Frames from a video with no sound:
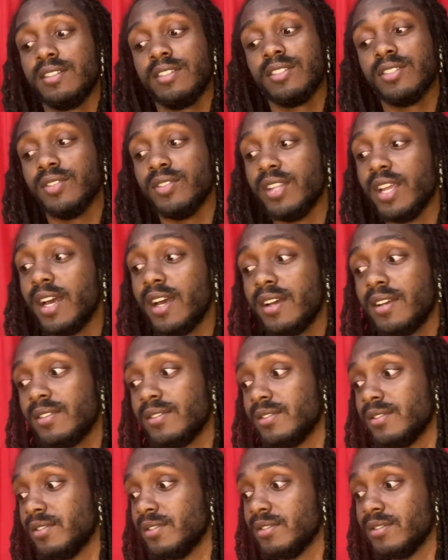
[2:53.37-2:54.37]
So now
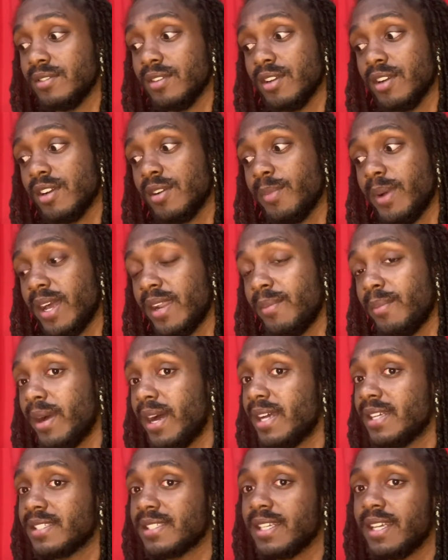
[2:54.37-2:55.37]
everybody
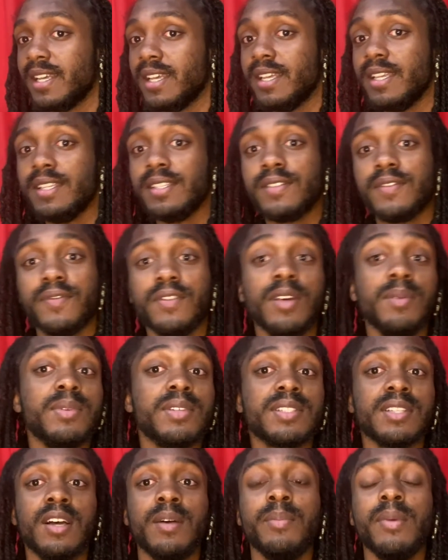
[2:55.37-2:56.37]
mindset is flipping
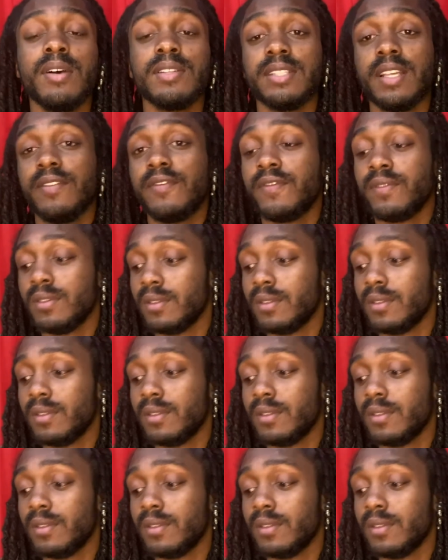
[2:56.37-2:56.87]
something else. They